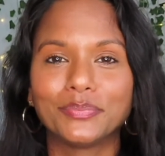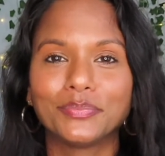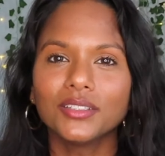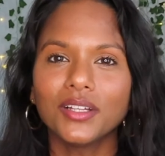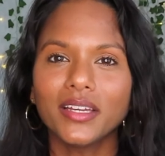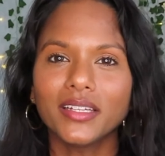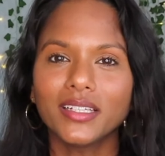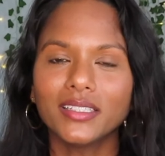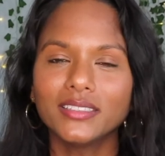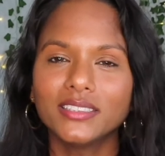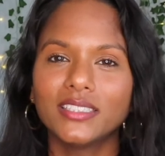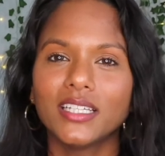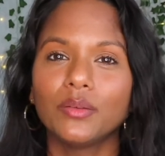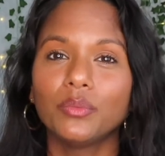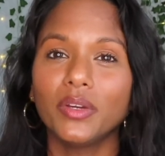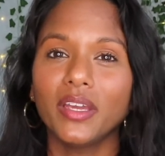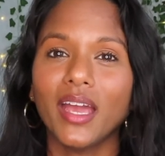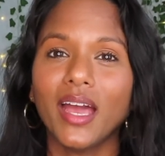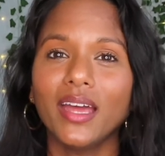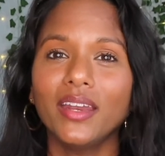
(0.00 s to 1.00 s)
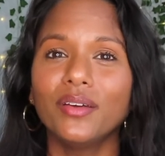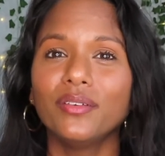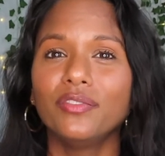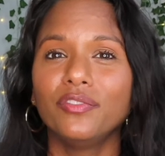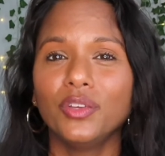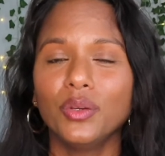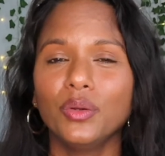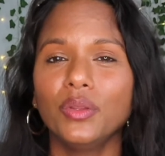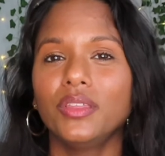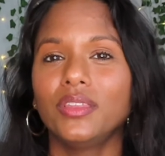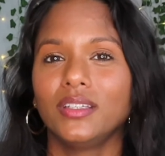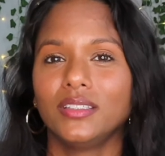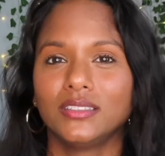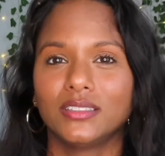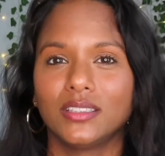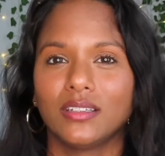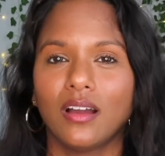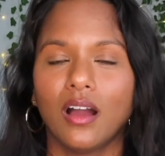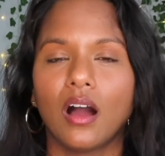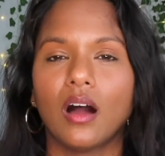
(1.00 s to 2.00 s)
So like I said, we had a few things
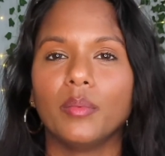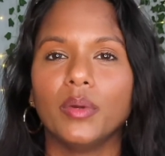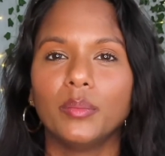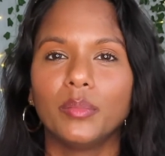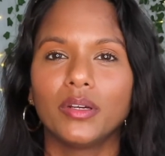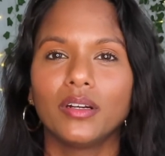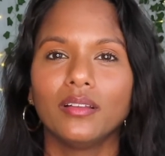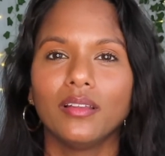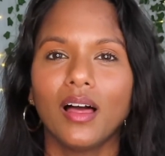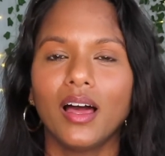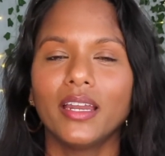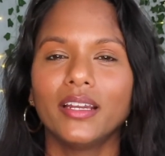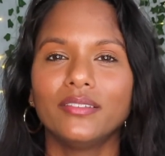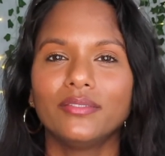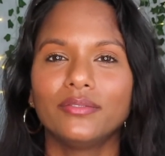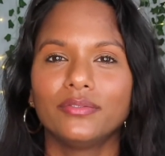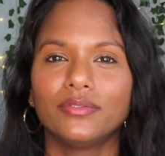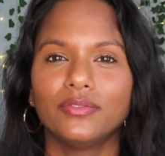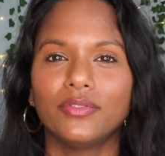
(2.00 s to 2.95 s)
in common, but a lot of